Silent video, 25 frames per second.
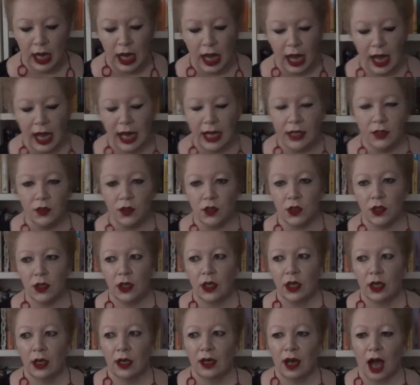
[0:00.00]
And
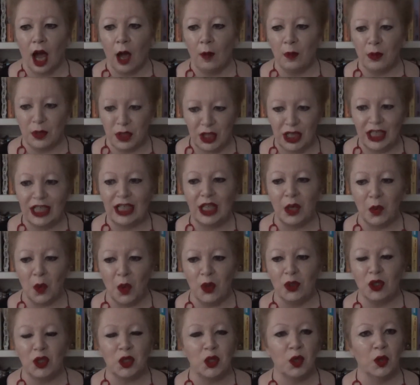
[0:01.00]
I particularly
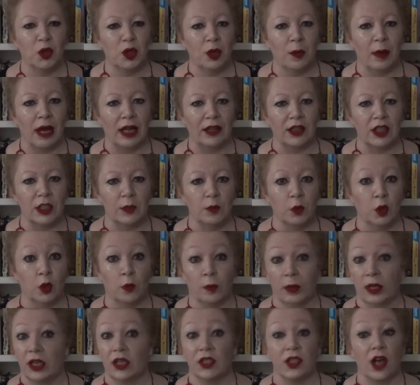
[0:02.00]
want to talk about this book
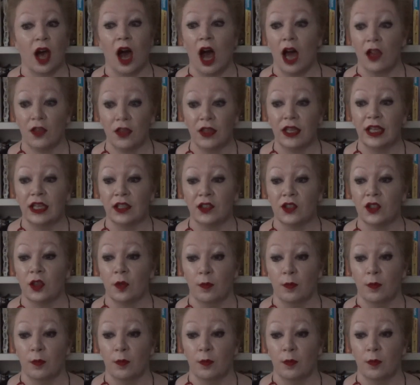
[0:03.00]
because I think it's the